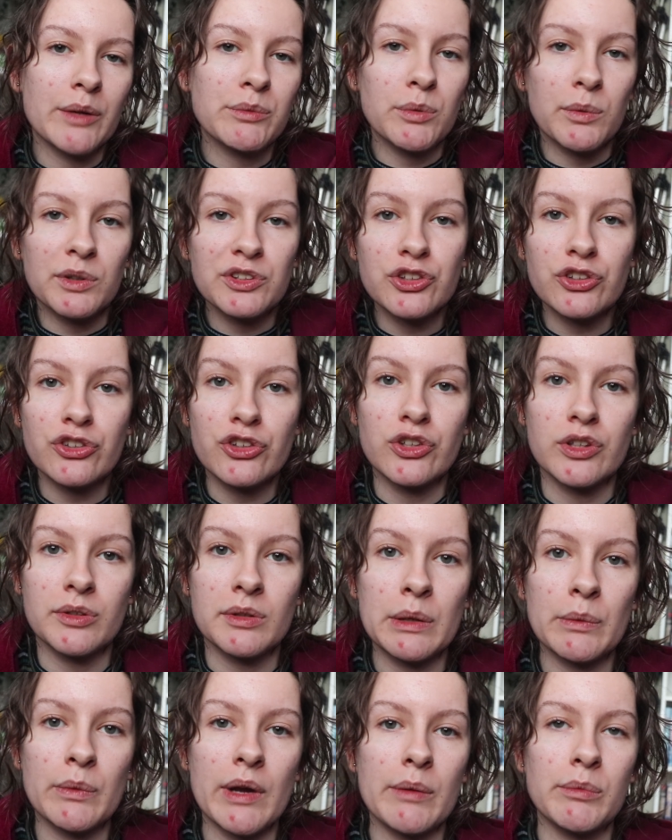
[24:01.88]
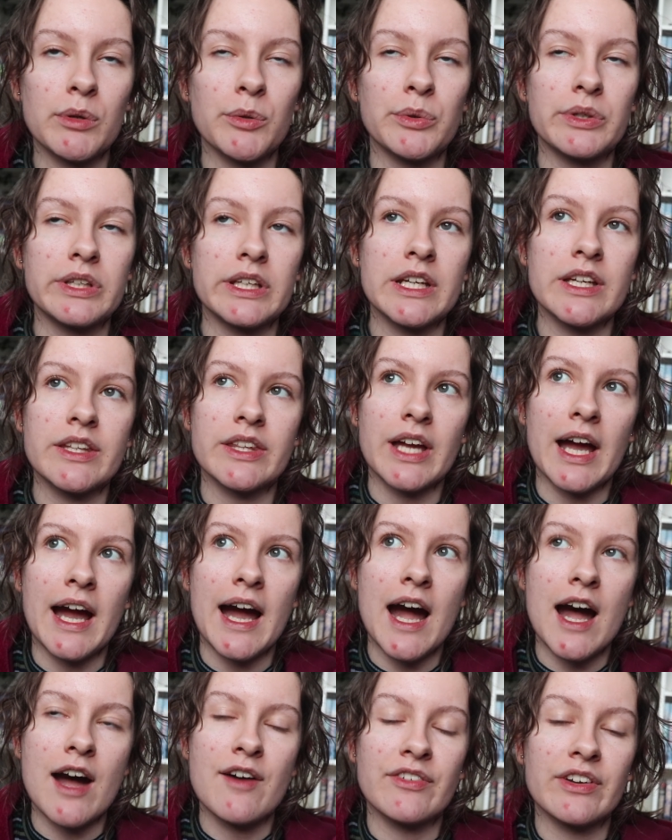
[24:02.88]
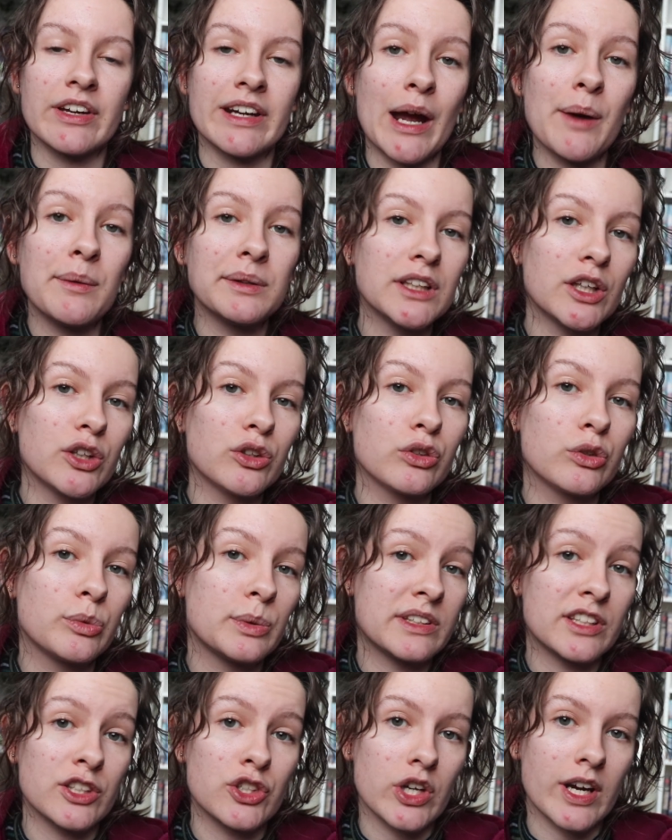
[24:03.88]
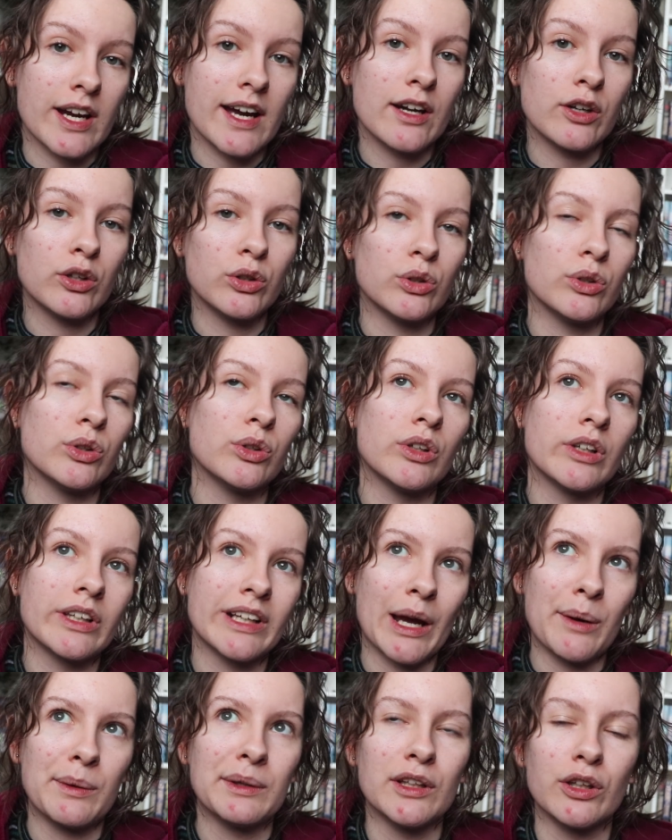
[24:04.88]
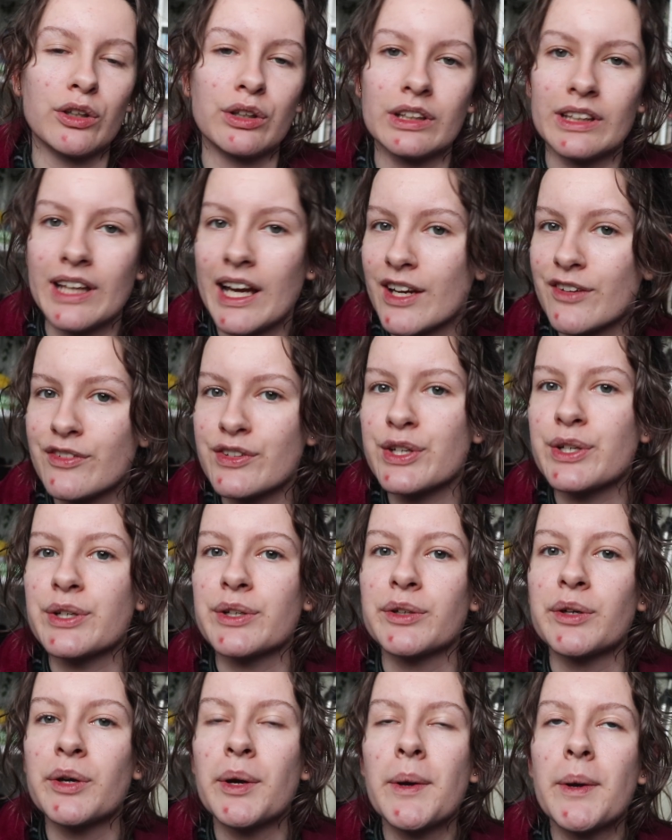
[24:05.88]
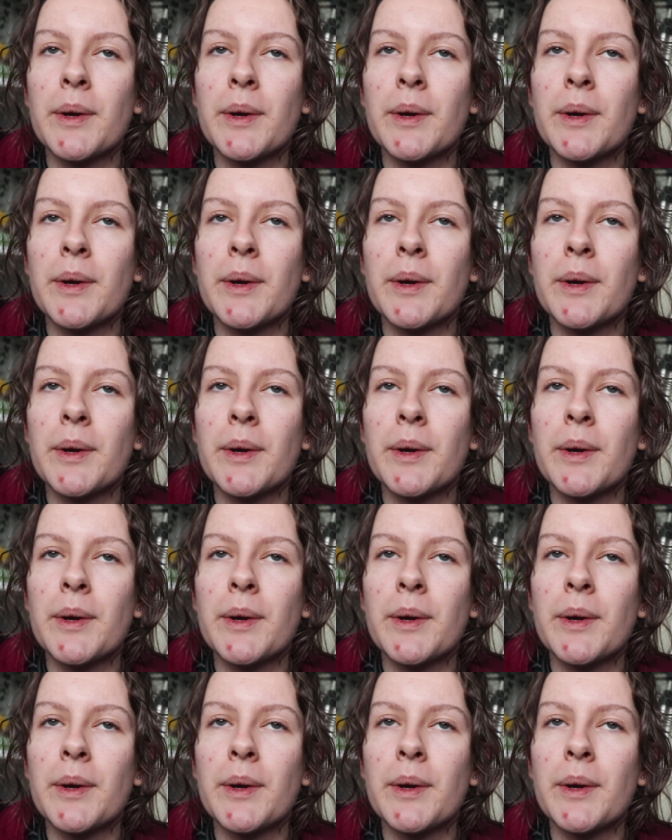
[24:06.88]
and we wanted to do it where we would either have an hour-long Twitter chat or an hour-long live show.